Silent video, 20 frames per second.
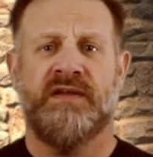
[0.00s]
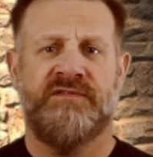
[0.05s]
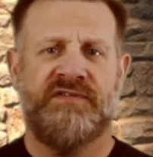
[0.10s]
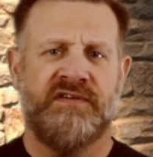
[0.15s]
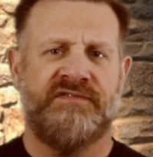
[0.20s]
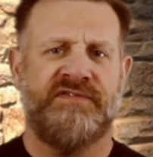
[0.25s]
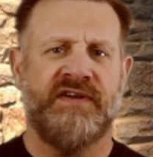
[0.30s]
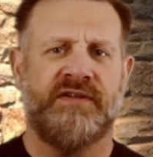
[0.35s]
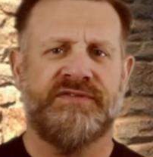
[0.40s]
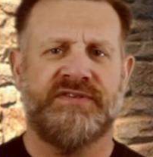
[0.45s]
If you
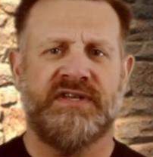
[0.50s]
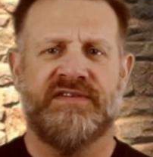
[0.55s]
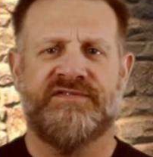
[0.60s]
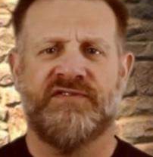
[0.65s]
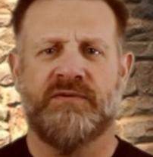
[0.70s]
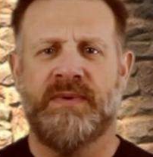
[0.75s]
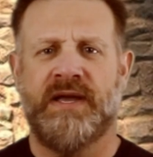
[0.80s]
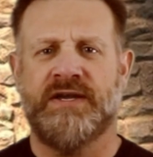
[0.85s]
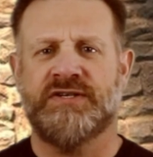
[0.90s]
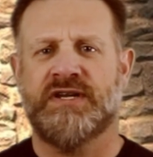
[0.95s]
felt the
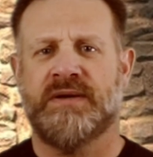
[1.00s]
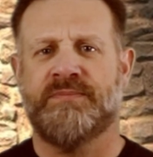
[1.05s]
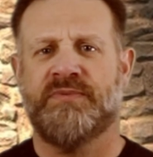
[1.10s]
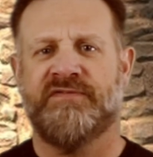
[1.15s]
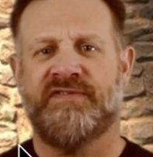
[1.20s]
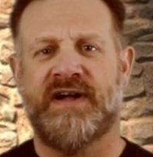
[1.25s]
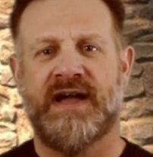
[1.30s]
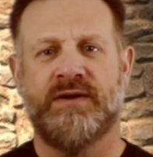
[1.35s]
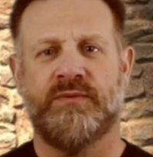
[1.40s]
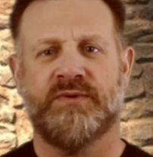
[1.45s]
information I
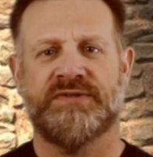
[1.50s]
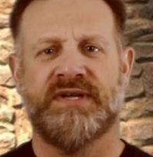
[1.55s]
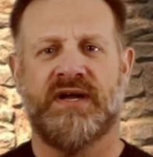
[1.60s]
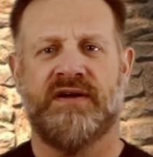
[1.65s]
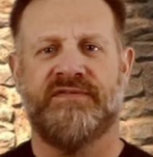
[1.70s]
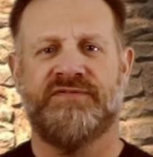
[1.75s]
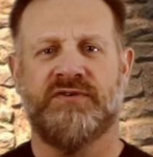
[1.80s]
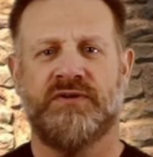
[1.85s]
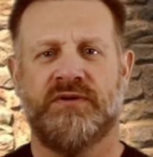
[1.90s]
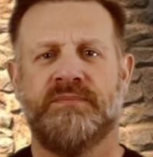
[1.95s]
provided was
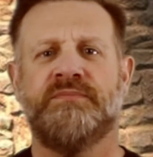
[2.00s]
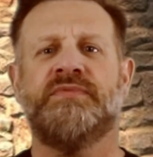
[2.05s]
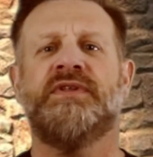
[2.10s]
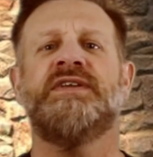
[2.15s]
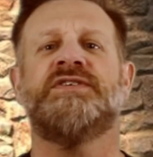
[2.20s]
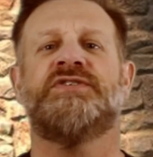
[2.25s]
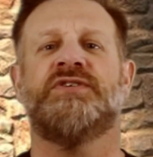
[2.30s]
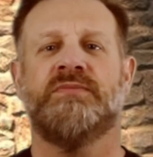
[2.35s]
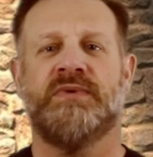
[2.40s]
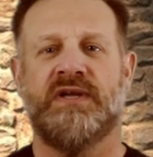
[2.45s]
helpful,
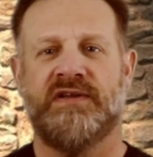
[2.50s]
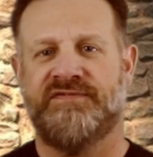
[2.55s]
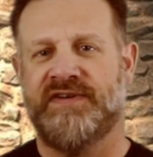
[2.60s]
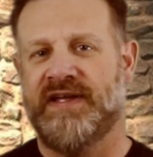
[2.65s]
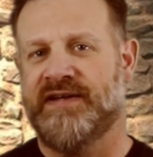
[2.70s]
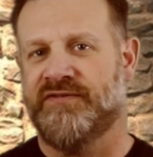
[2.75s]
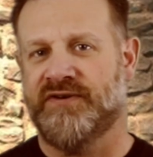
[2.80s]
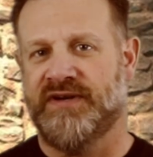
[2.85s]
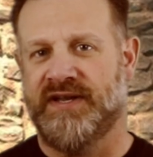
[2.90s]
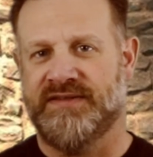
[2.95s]
please do me a
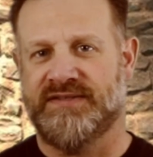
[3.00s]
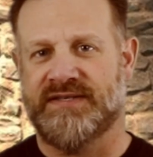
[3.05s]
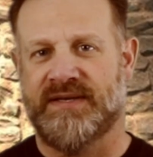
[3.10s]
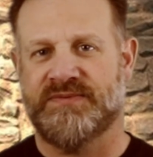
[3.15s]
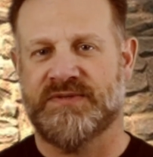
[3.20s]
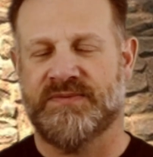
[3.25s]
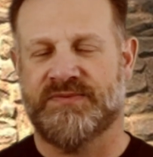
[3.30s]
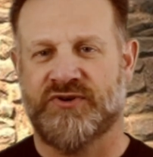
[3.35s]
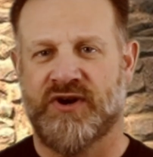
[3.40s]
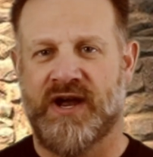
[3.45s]
favor and hit that
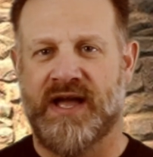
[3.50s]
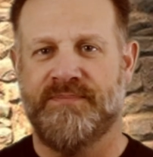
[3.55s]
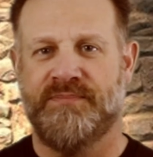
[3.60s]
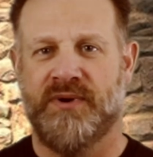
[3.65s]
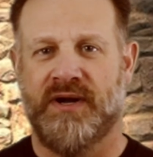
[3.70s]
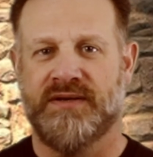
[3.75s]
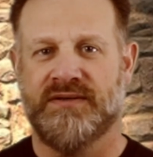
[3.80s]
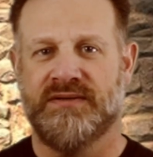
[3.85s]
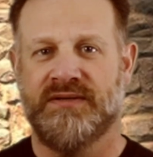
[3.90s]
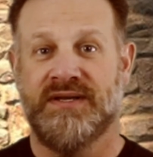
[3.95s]
subscribe
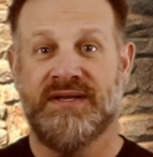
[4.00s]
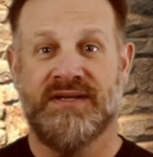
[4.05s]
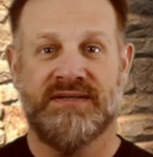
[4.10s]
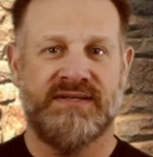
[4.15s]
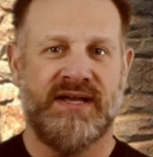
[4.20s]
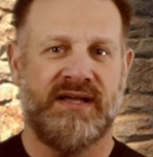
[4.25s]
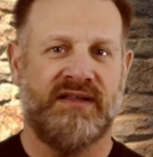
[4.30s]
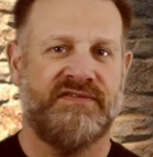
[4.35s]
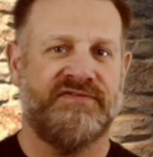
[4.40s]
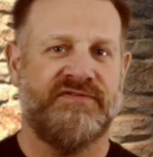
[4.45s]
button,
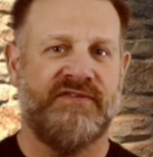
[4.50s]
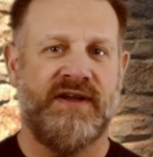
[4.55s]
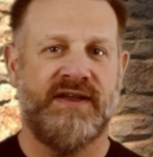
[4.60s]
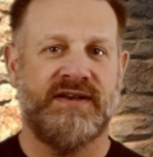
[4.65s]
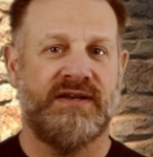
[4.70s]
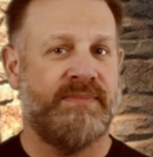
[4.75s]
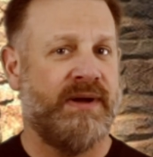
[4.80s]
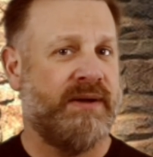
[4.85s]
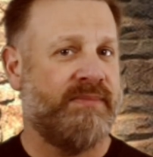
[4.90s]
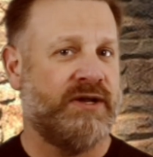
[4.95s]
tell a friend
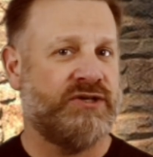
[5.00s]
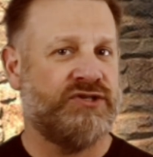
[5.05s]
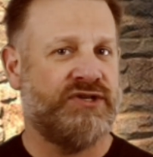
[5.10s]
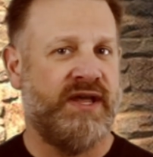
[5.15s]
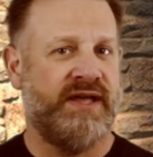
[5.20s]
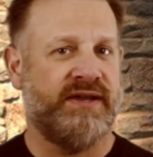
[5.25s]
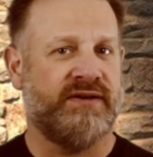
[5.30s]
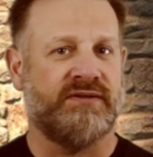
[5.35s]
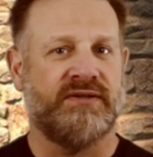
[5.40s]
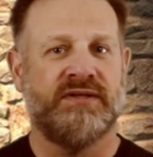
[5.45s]
about my
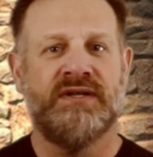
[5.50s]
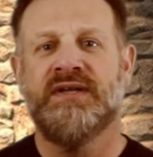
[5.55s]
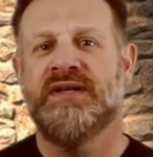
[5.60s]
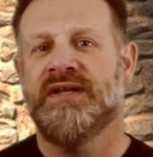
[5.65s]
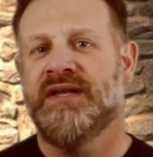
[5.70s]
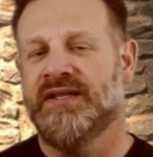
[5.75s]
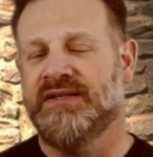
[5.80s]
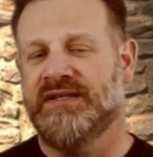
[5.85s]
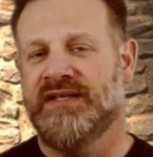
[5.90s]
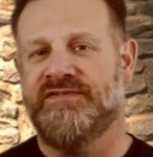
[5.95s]
channel,
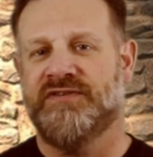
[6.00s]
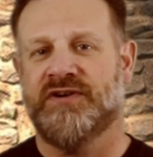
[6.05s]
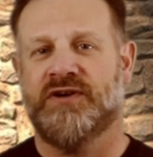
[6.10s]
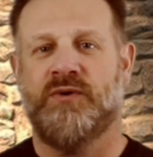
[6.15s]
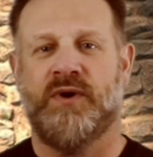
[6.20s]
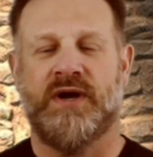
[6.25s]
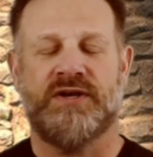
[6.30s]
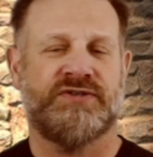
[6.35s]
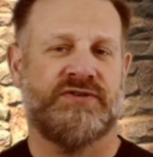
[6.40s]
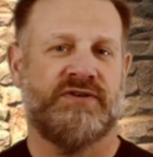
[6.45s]
and leave your
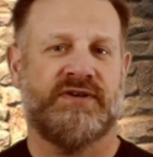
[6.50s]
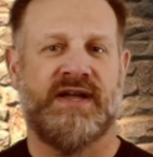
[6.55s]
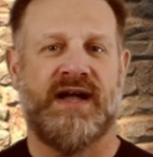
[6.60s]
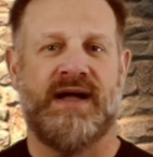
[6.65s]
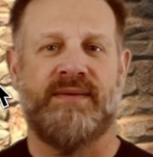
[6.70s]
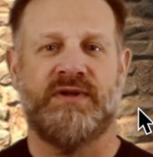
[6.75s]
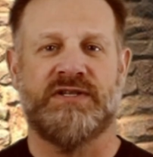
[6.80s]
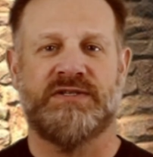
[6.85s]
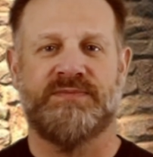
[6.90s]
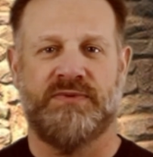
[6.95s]
question or
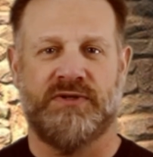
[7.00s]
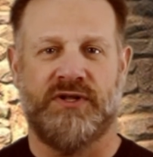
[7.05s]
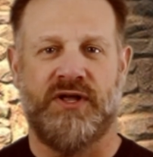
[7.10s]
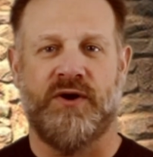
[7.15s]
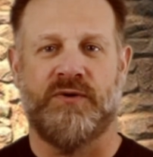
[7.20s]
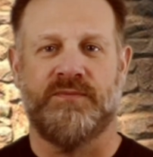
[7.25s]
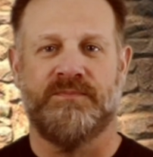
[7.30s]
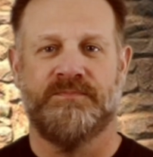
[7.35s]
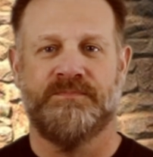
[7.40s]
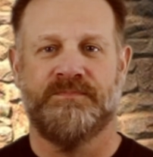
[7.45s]
comments below.